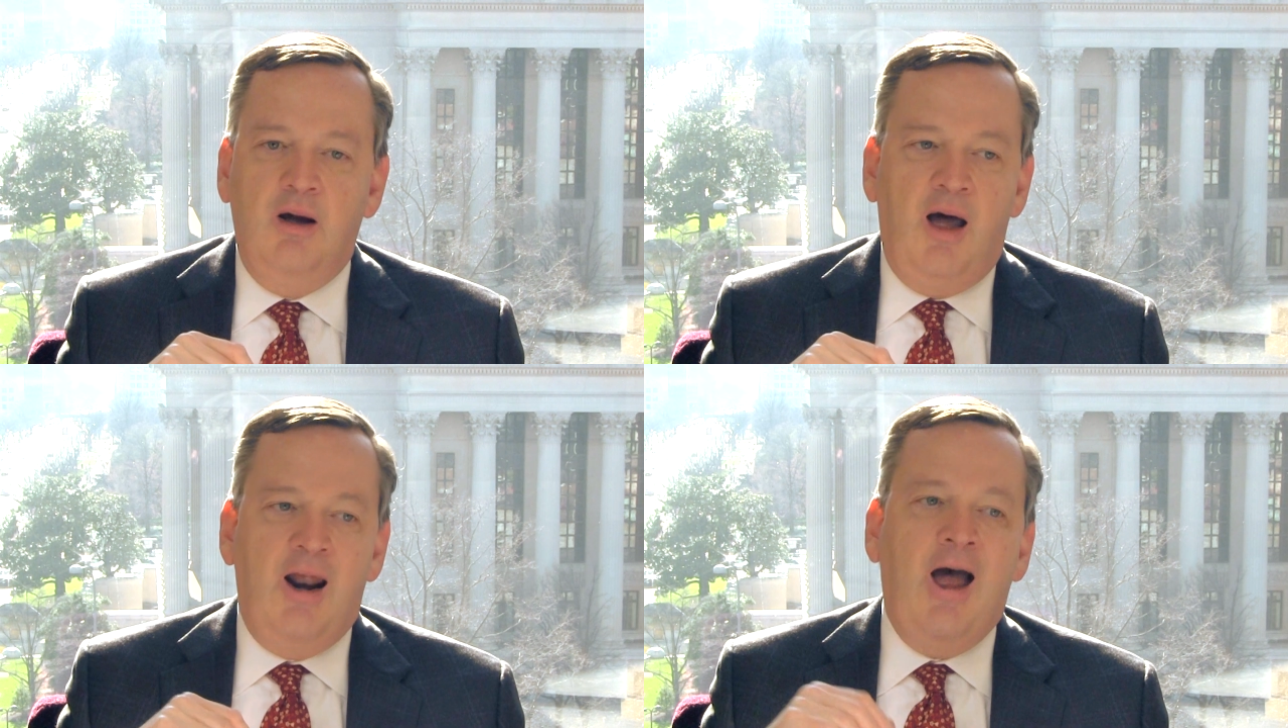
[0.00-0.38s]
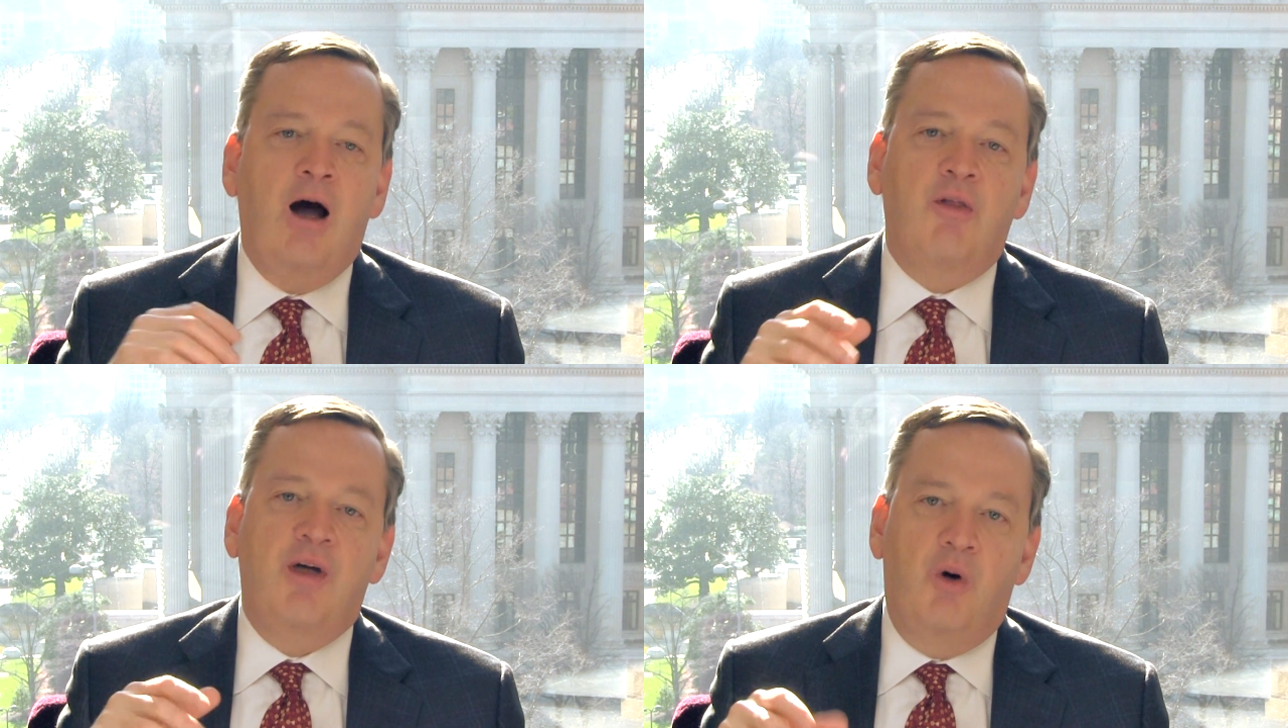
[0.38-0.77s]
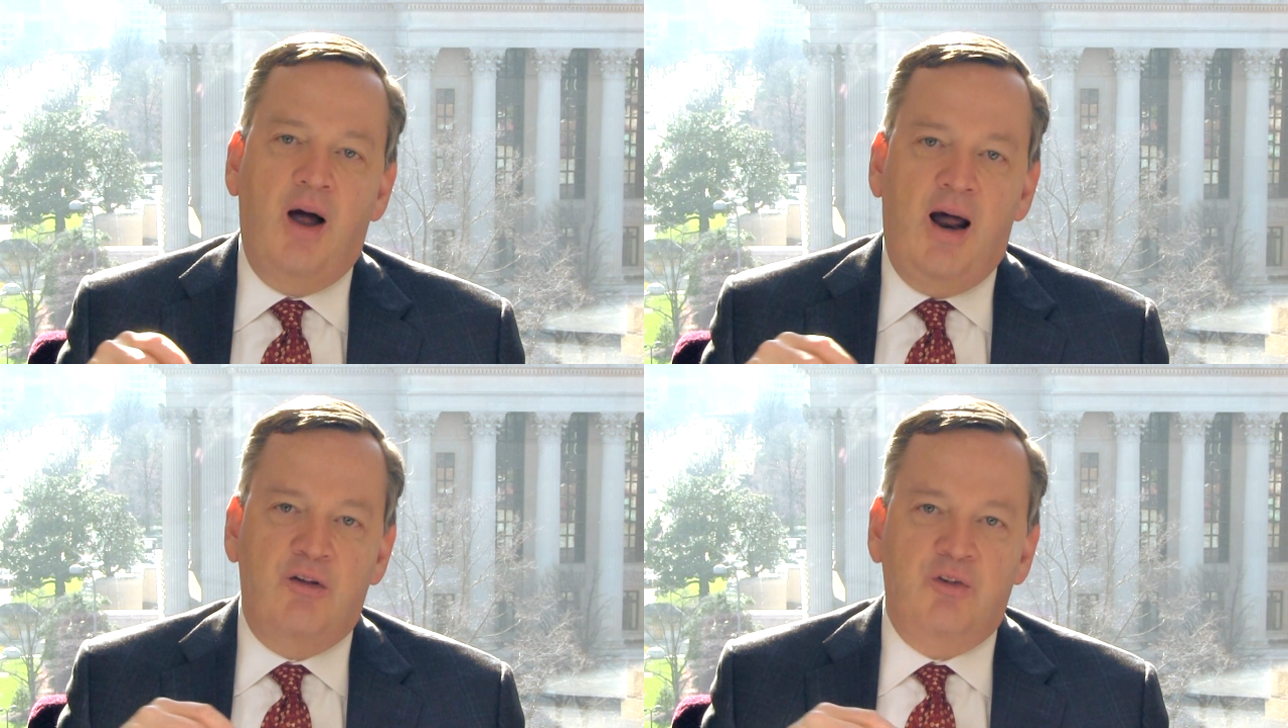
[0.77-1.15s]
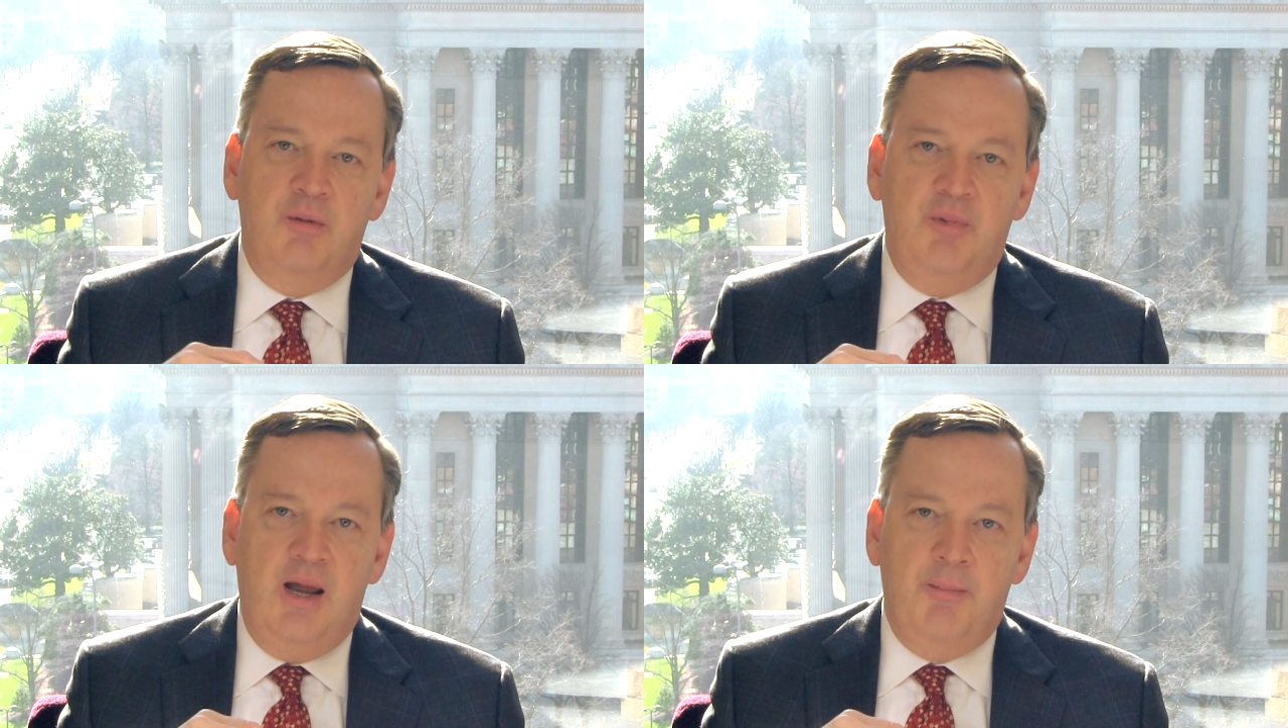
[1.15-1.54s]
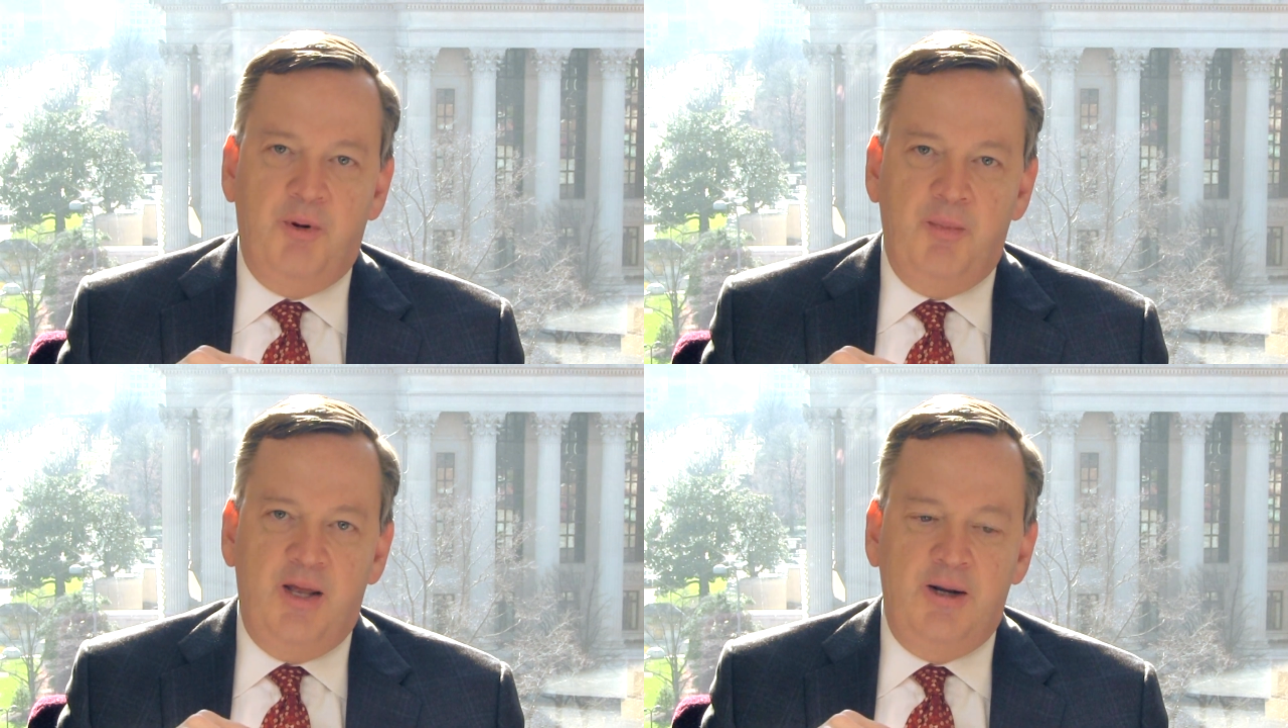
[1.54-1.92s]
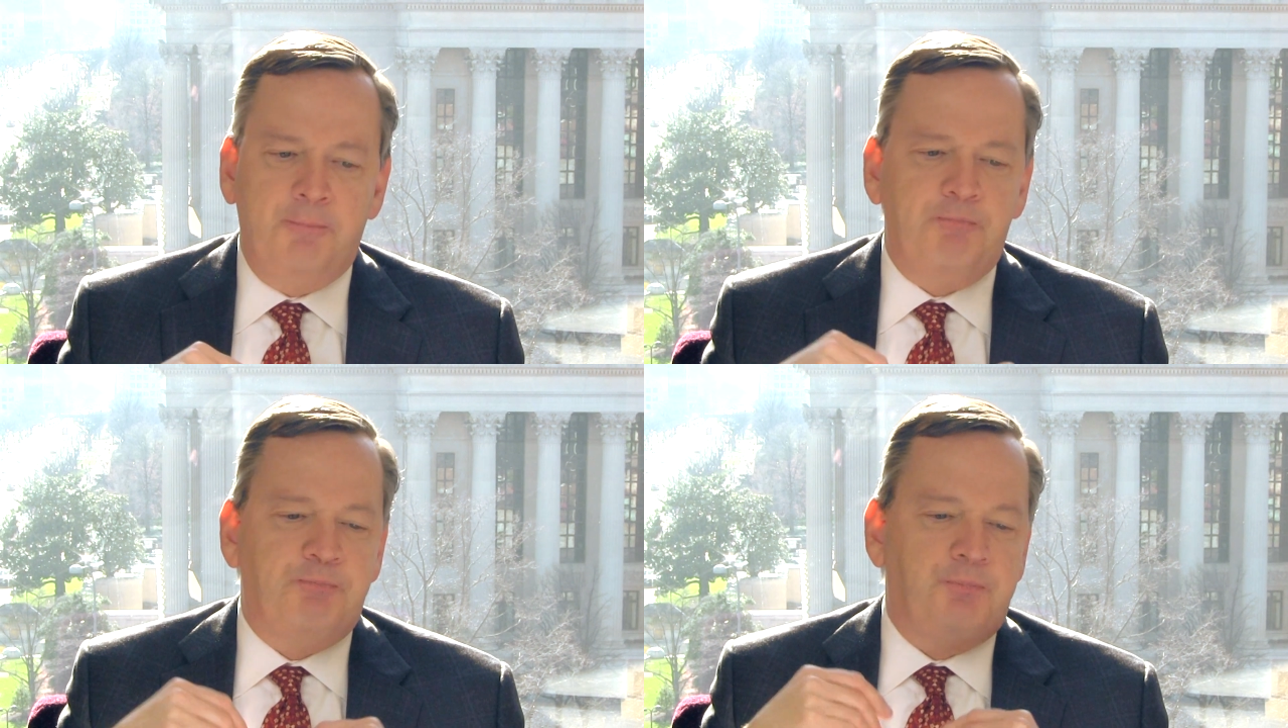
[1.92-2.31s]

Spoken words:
and how they will actually be implemented.